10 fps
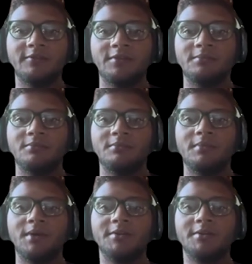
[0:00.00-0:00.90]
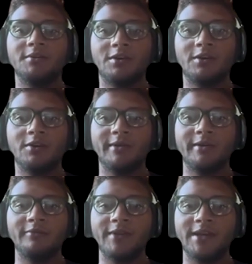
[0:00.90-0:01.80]
from modern
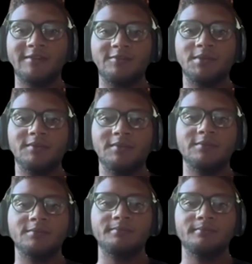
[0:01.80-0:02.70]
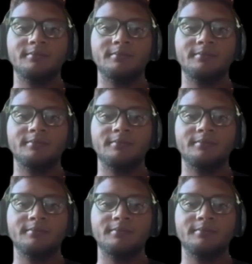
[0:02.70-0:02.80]
hardware advancements.